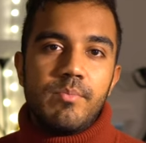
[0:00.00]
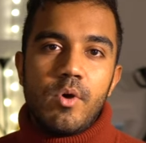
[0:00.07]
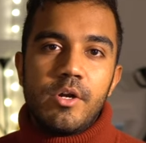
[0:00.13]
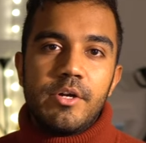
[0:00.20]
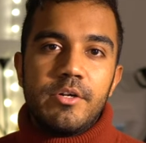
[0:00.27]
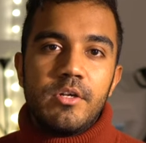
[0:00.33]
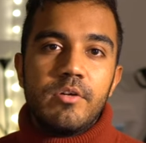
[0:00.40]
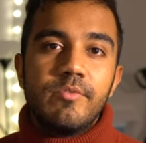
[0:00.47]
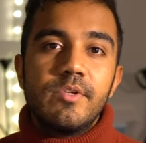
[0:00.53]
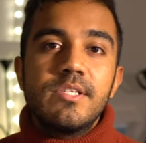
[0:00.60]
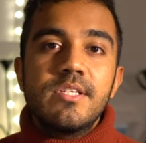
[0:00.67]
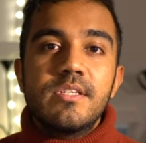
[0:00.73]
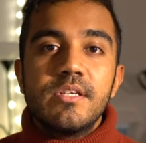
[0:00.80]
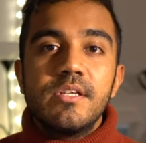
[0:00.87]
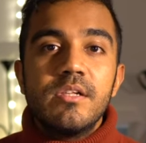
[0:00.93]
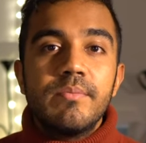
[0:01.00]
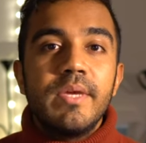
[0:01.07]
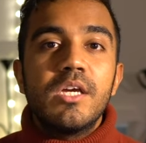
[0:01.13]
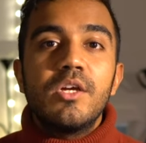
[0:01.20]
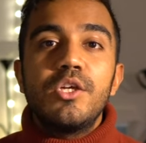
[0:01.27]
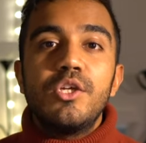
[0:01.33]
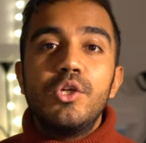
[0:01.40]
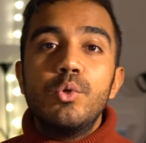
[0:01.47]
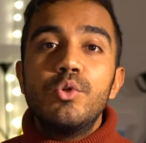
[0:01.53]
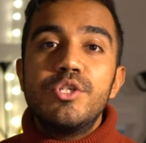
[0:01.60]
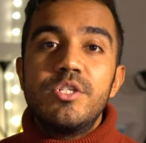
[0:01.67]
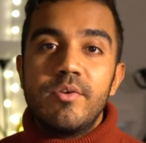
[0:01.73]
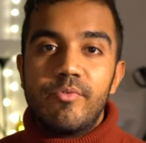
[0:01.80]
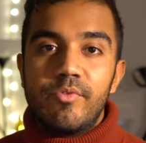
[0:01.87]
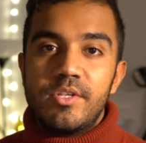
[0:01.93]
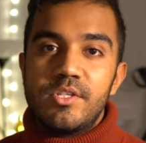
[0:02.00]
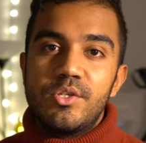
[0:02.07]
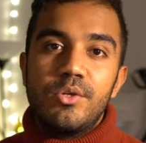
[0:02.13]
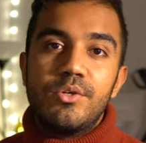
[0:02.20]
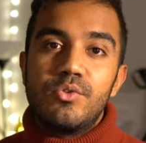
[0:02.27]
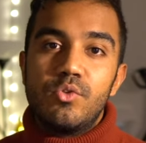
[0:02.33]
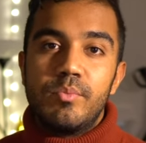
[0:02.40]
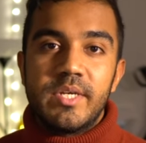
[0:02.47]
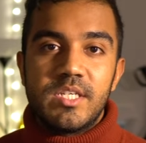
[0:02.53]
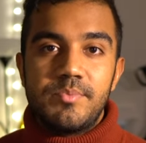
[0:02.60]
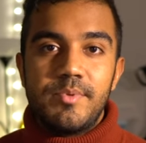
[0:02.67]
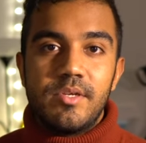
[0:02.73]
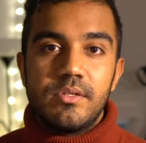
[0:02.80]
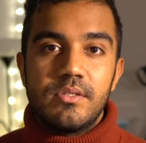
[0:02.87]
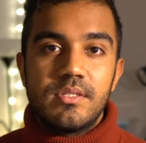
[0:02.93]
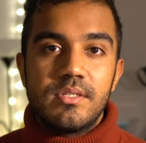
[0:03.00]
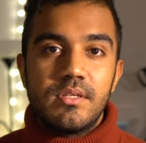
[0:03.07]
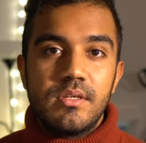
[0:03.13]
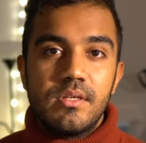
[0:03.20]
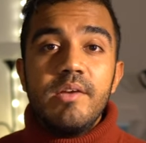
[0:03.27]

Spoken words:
monitor will still make a huge difference to your Zoom experience.